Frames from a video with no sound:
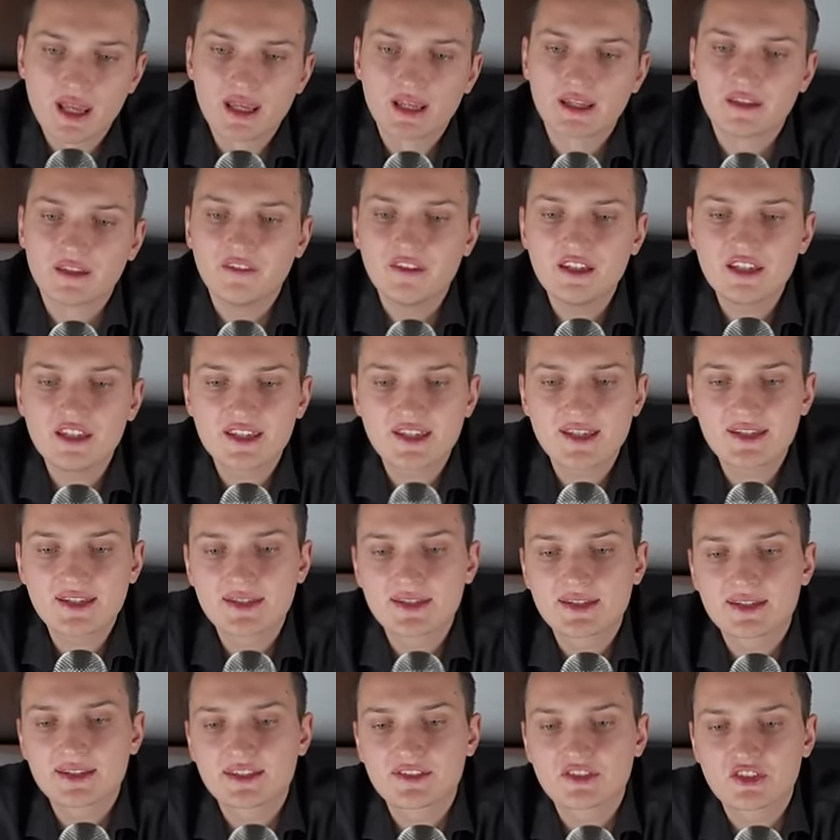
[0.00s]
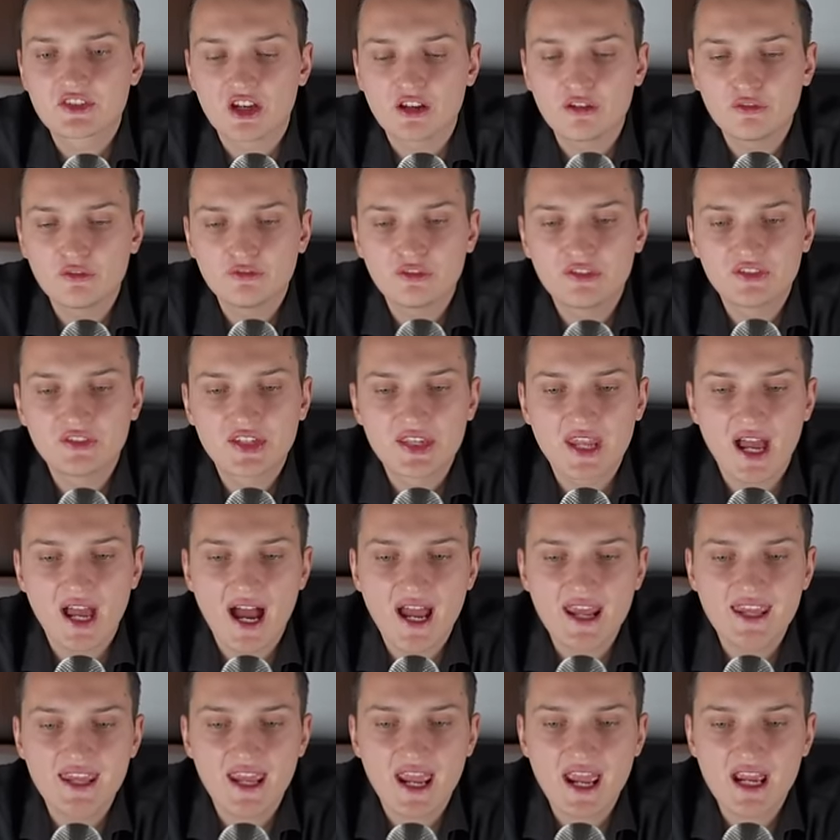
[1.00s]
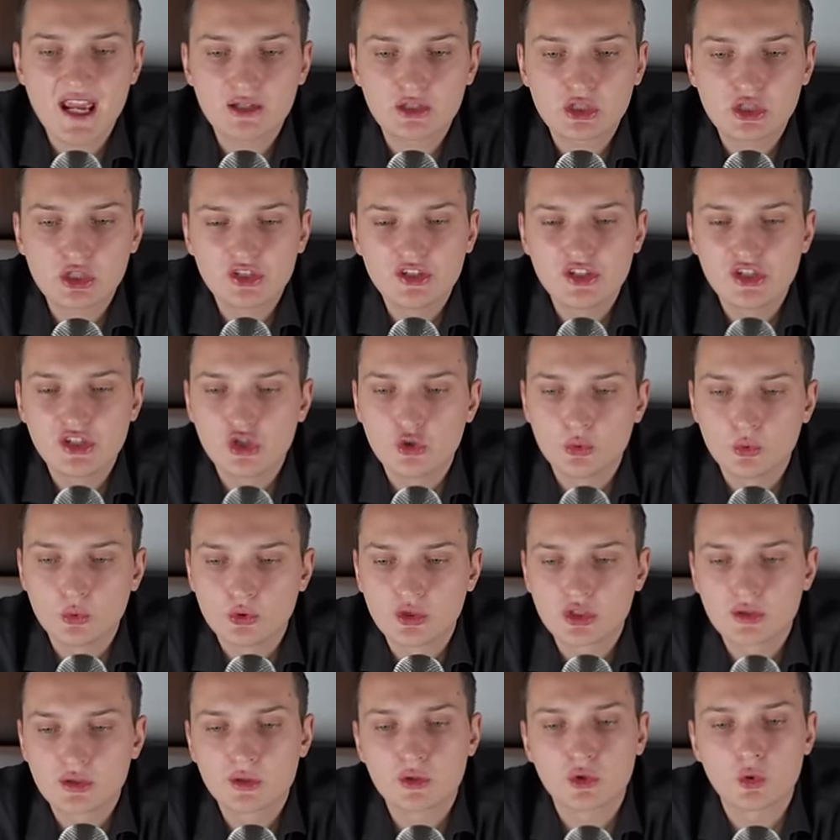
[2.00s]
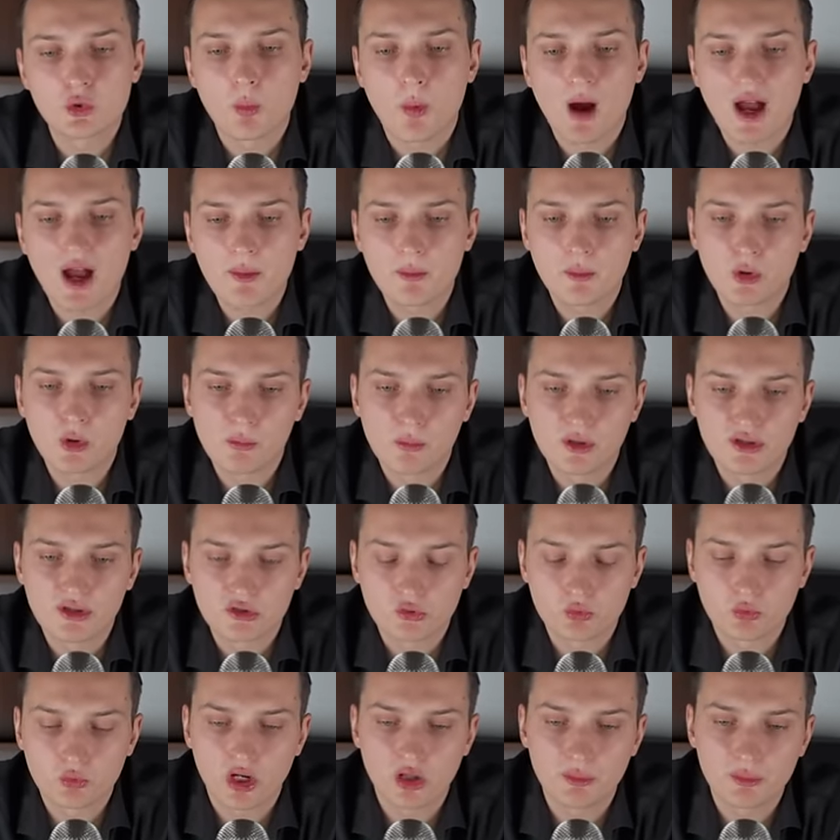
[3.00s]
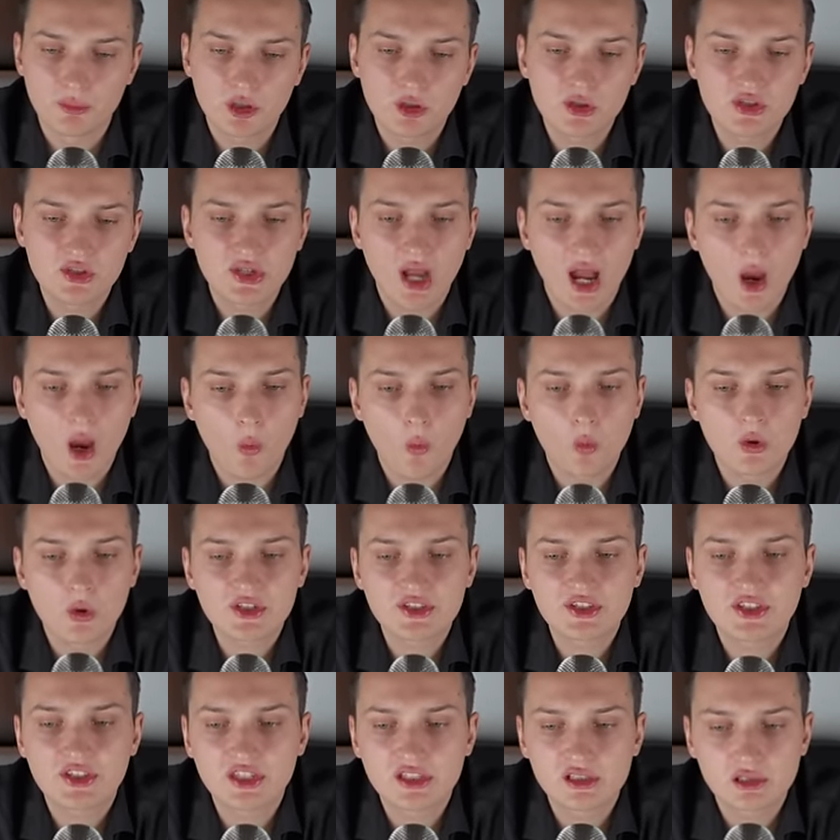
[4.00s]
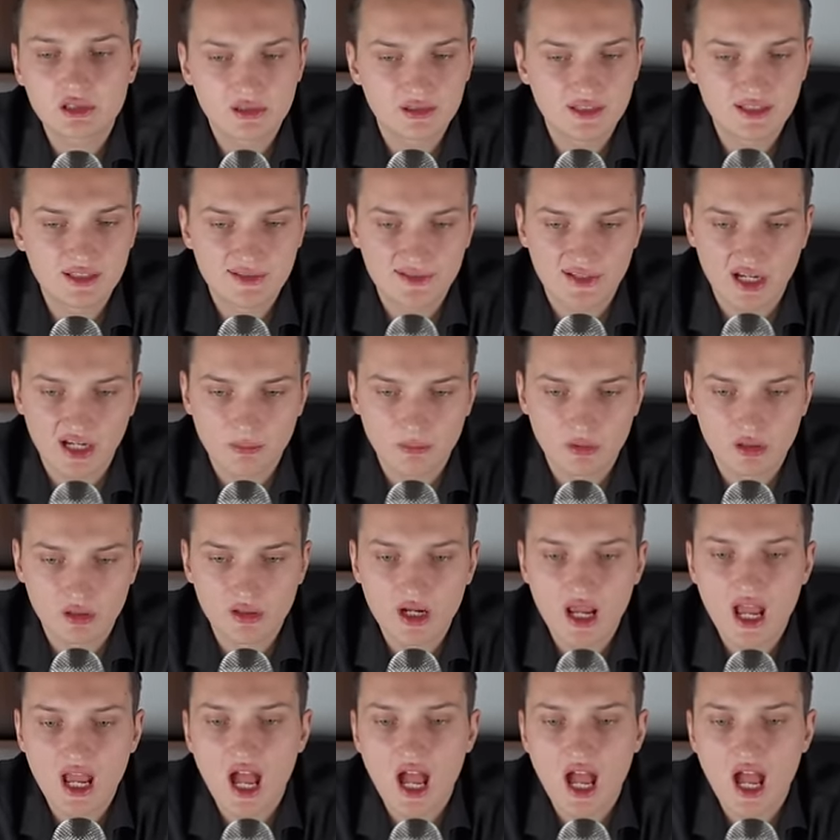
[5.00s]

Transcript: This is something that I actually used to buy Bobo as well because I was here in the summer,